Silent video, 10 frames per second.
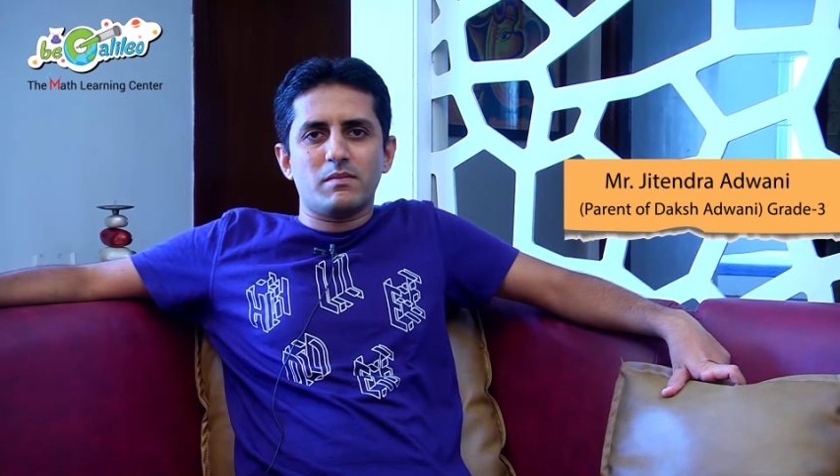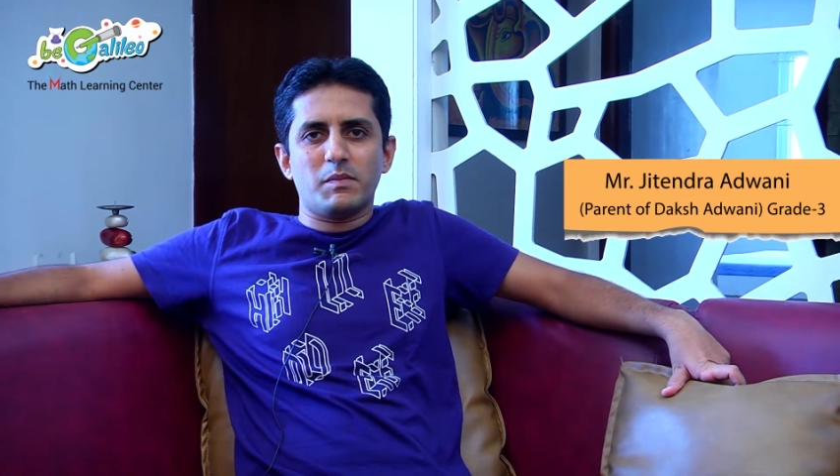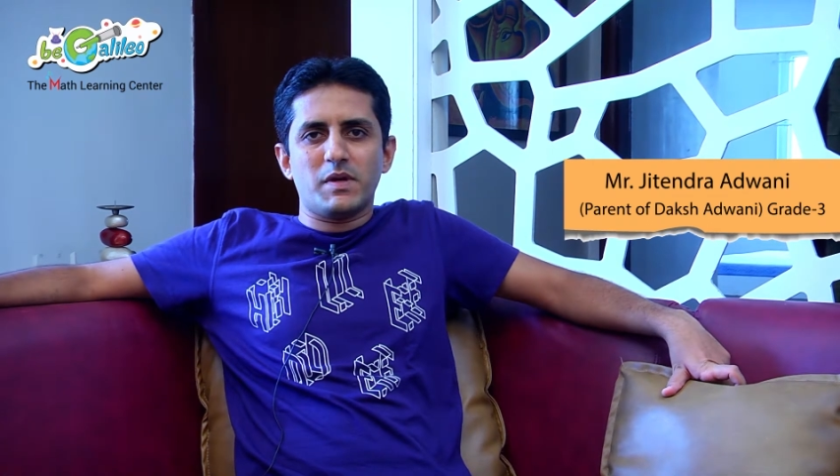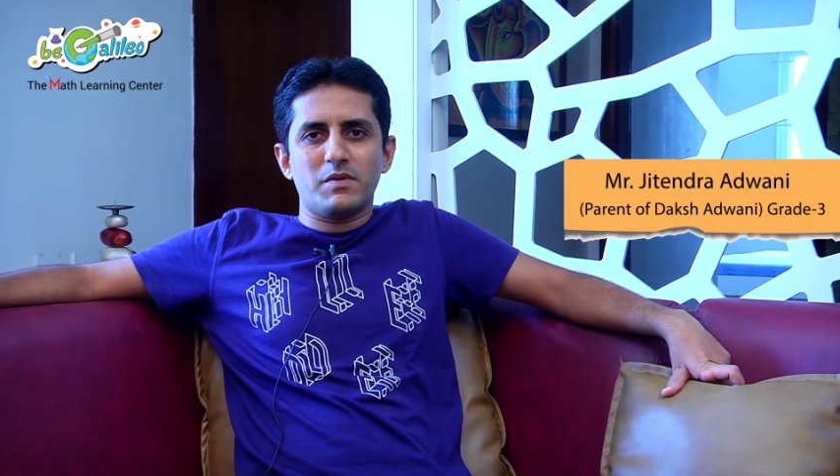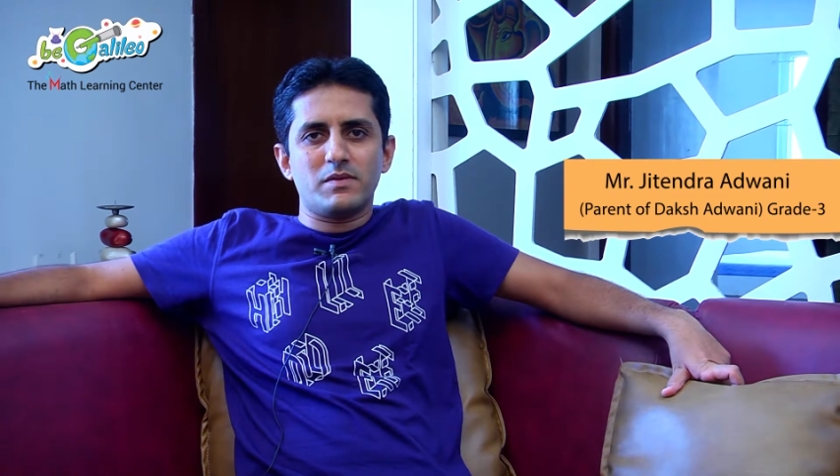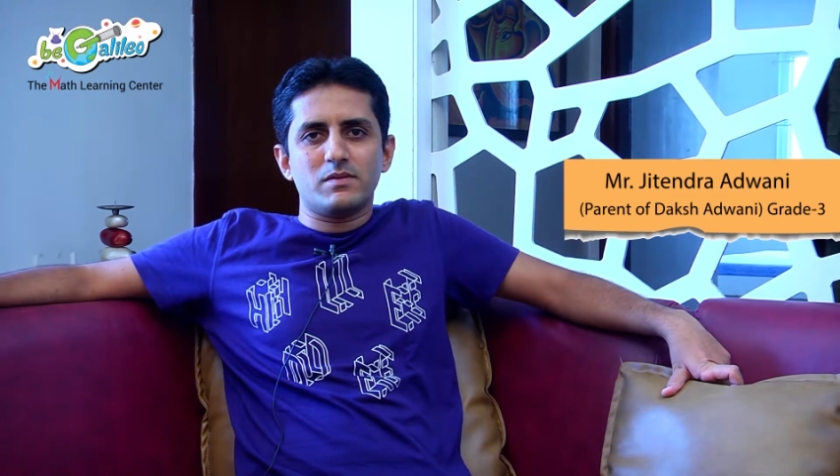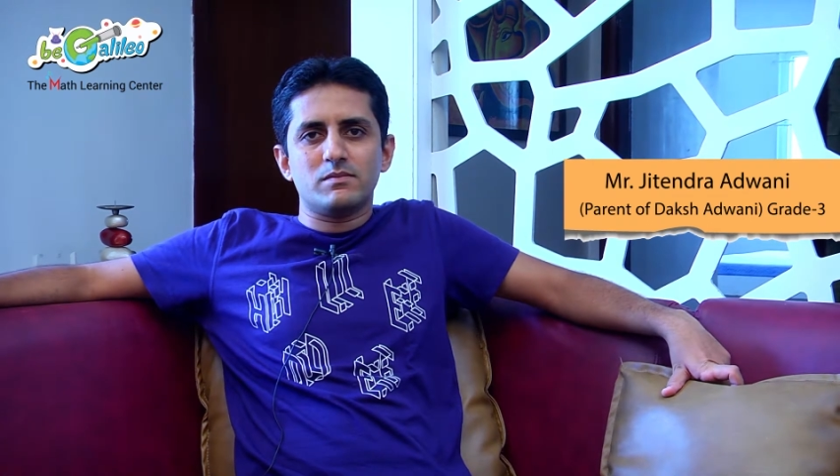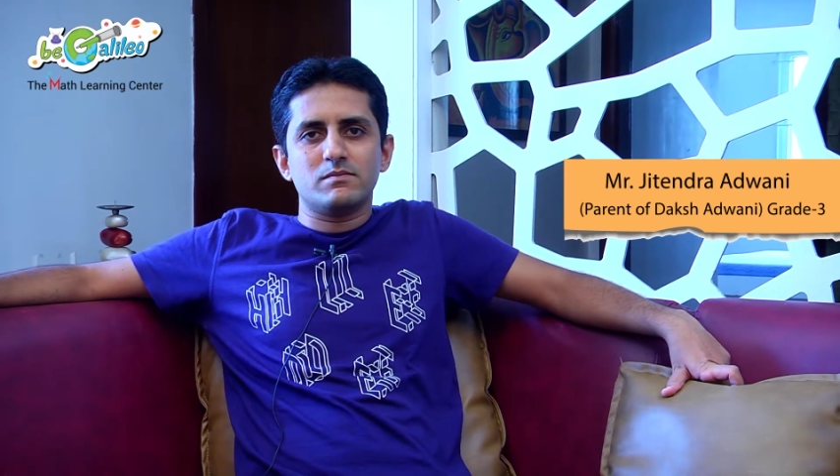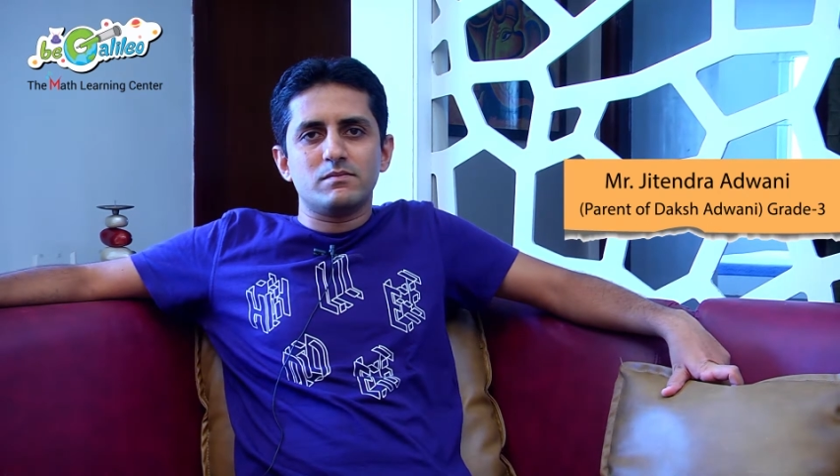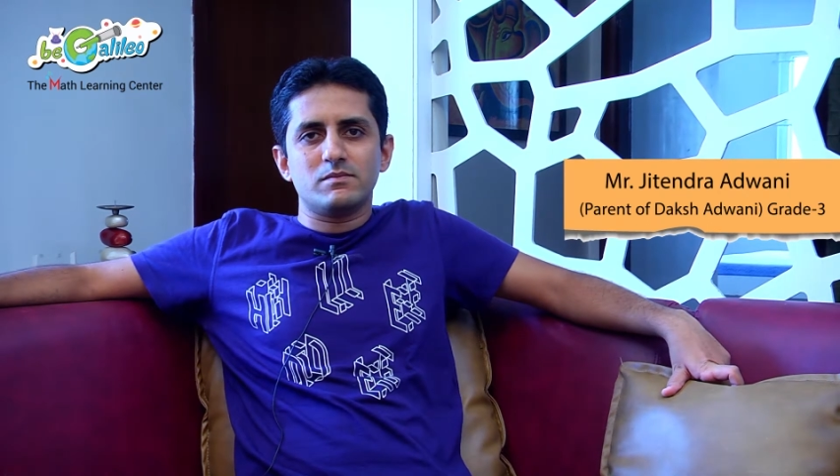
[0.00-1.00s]
maybe, you
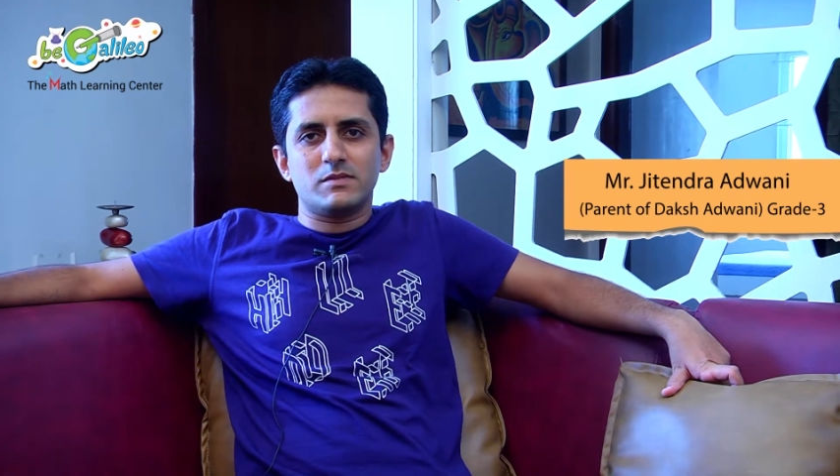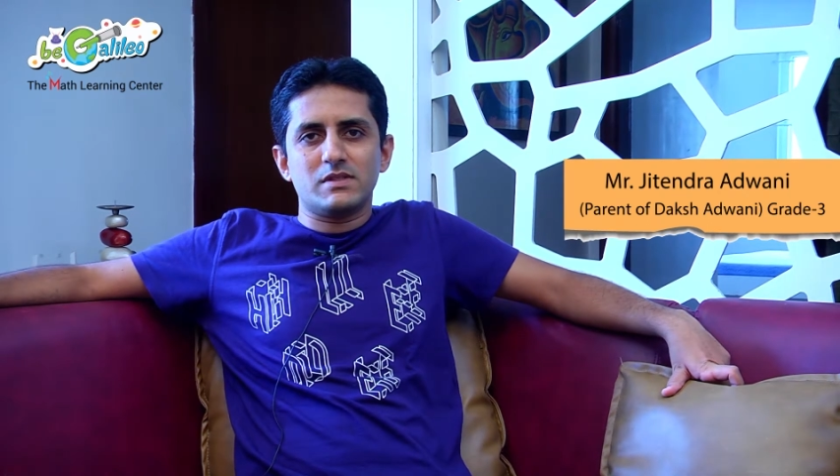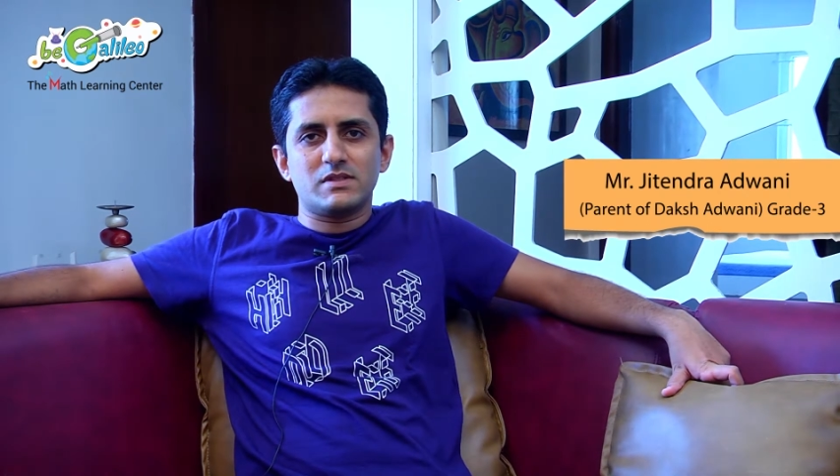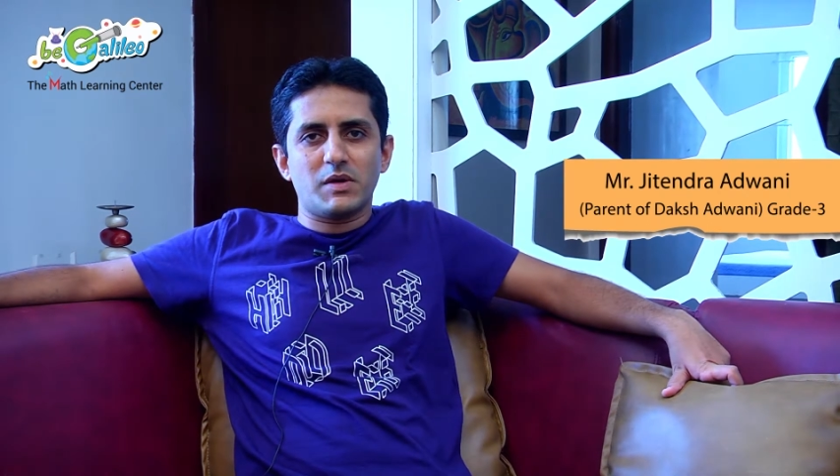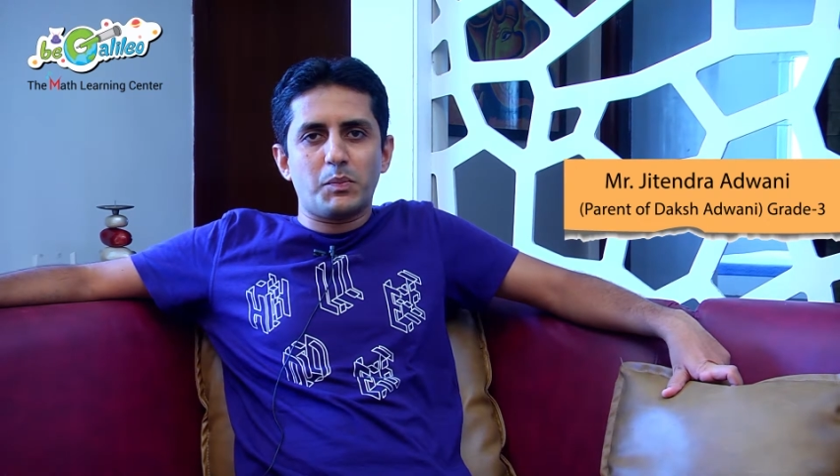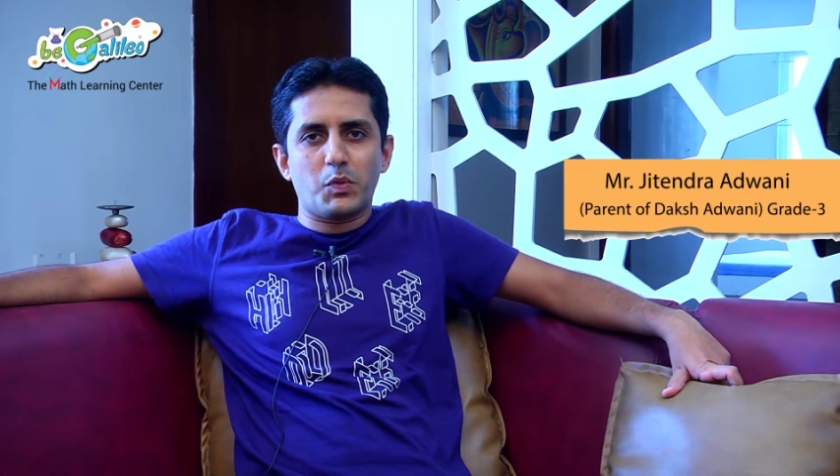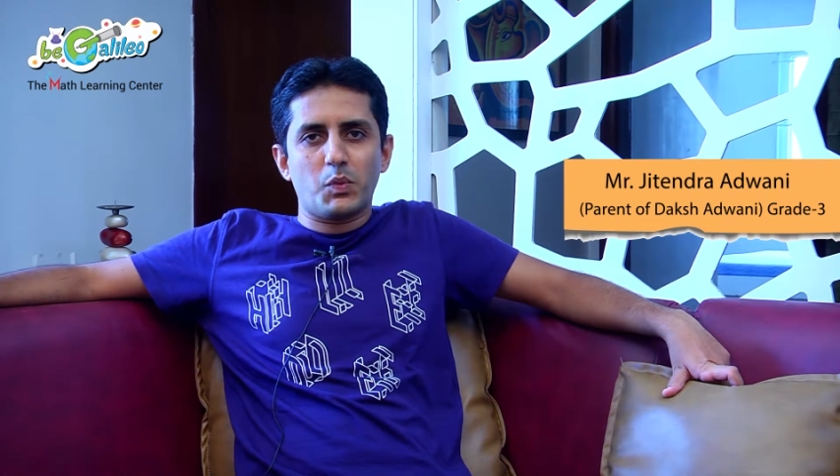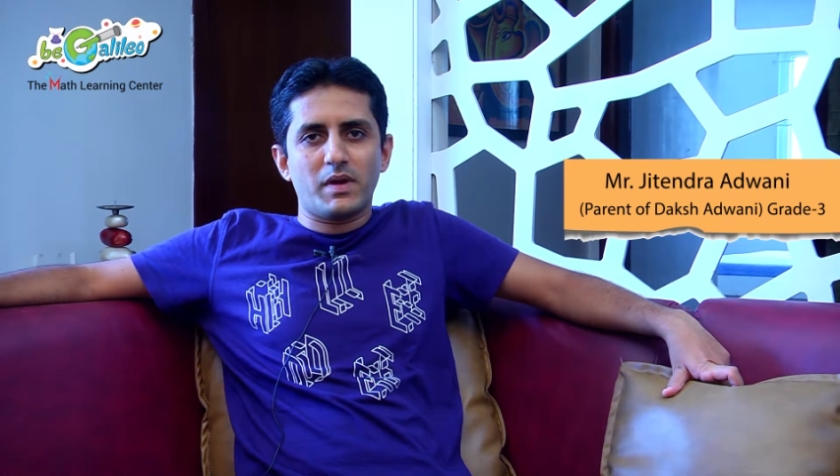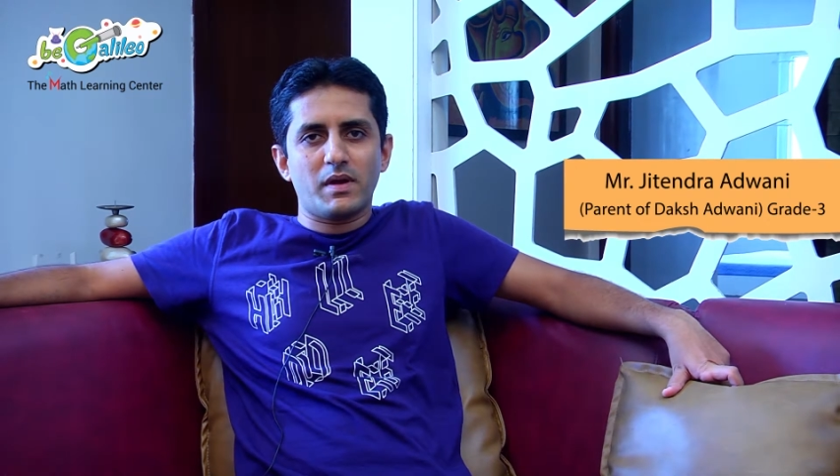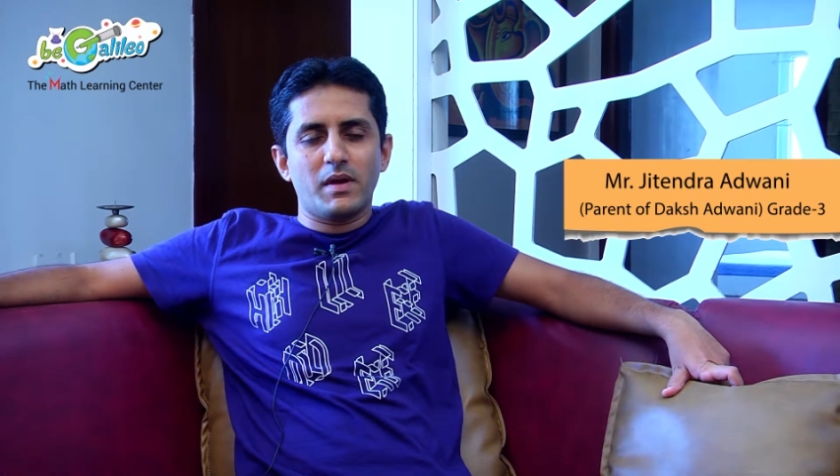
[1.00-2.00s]
know, things are
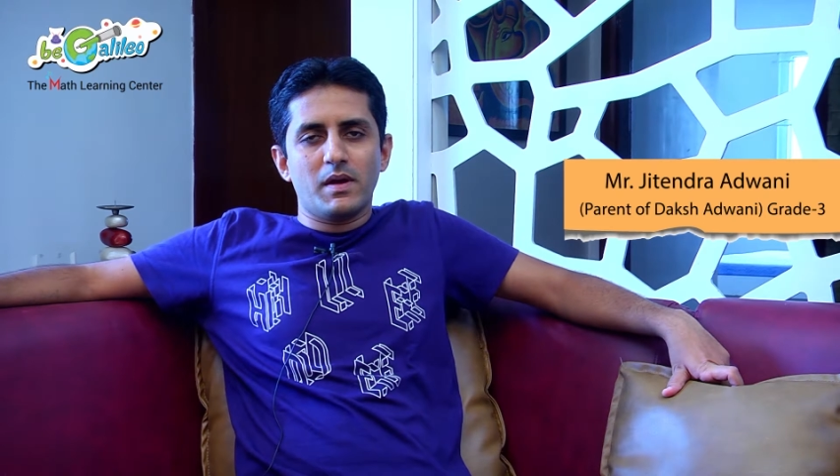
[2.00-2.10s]
improving.